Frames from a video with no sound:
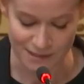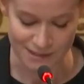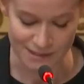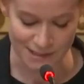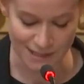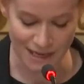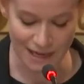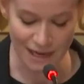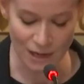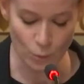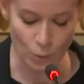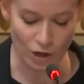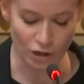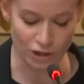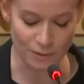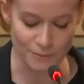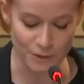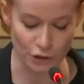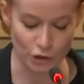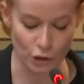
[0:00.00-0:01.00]
Today, I
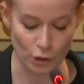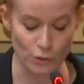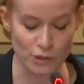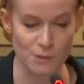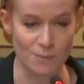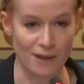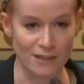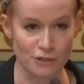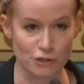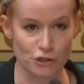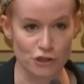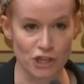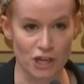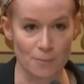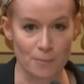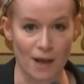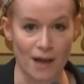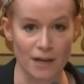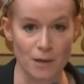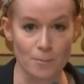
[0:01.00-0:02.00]
welcome your
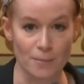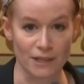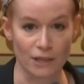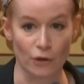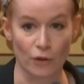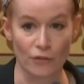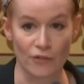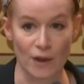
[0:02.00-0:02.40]
co-sponsorship on a bill